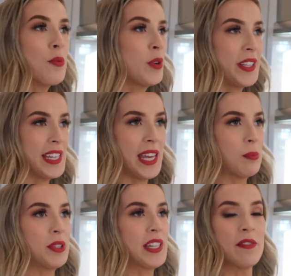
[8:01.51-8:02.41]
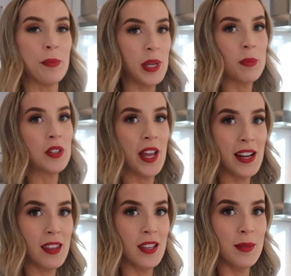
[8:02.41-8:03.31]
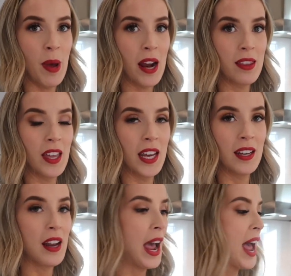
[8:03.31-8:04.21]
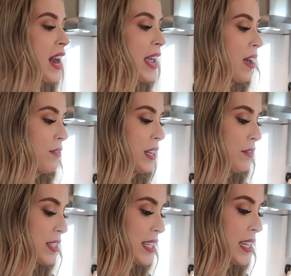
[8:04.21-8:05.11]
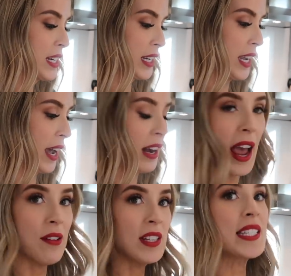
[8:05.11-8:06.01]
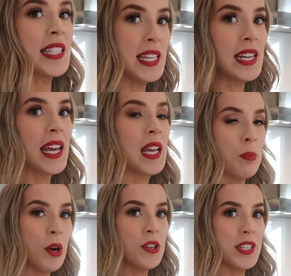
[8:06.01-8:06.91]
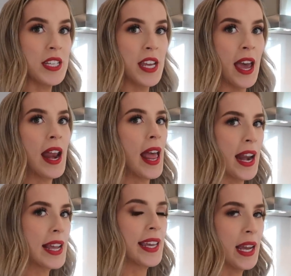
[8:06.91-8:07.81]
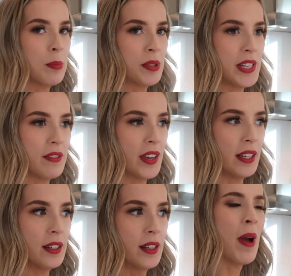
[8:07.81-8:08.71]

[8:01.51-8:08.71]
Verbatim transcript: I really can't believe people liked this back then. And I haven't even seen it yet. I haven't seen it in person yet and I can't believe it.